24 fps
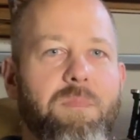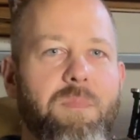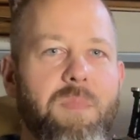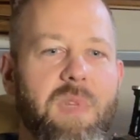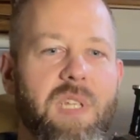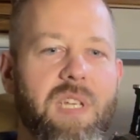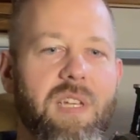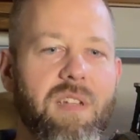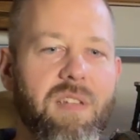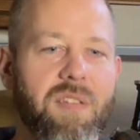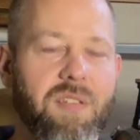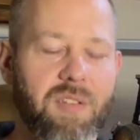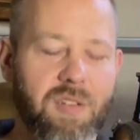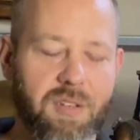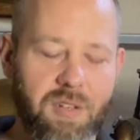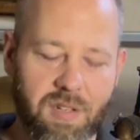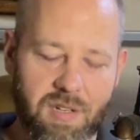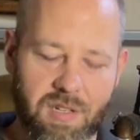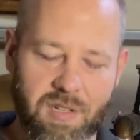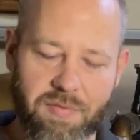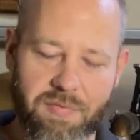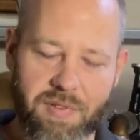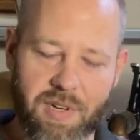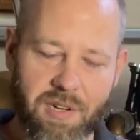It is good.
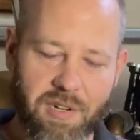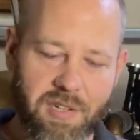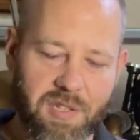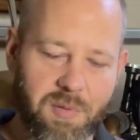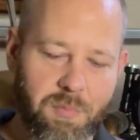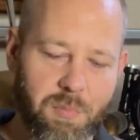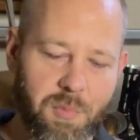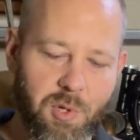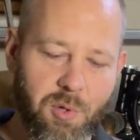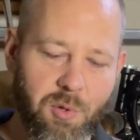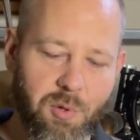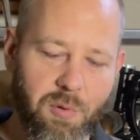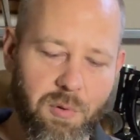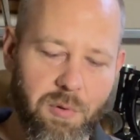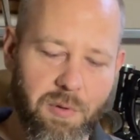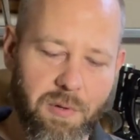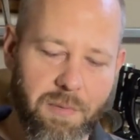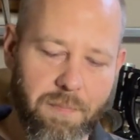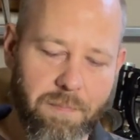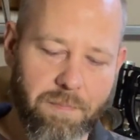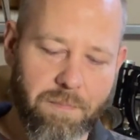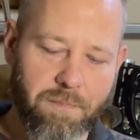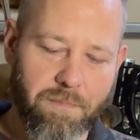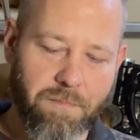It's very smooth.
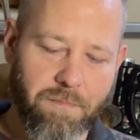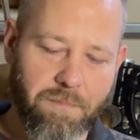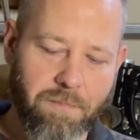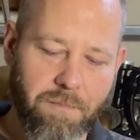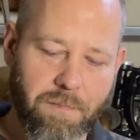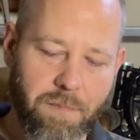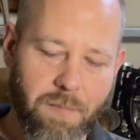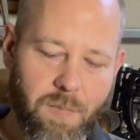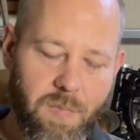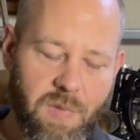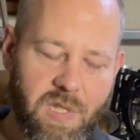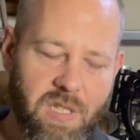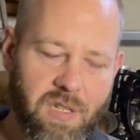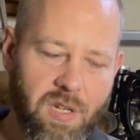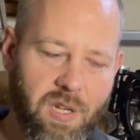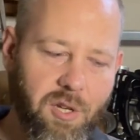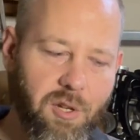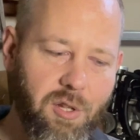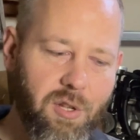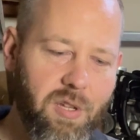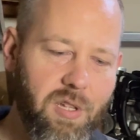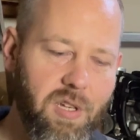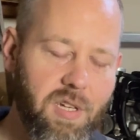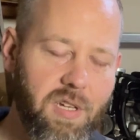
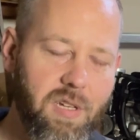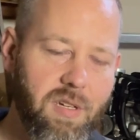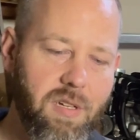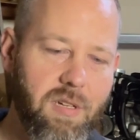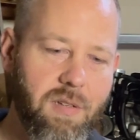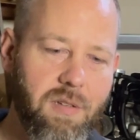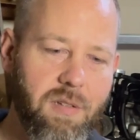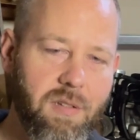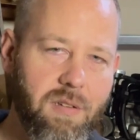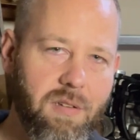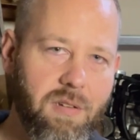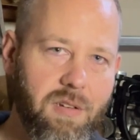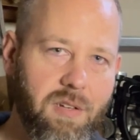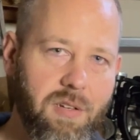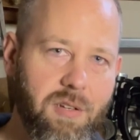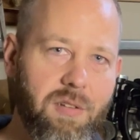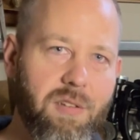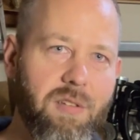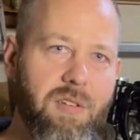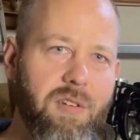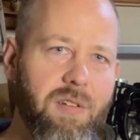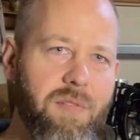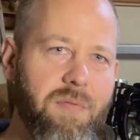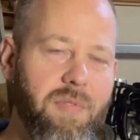Good,
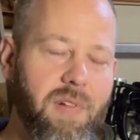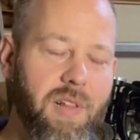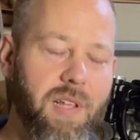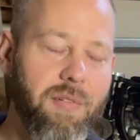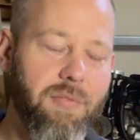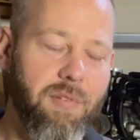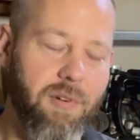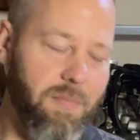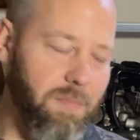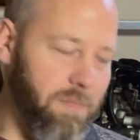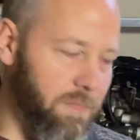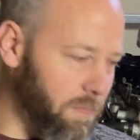good flavor.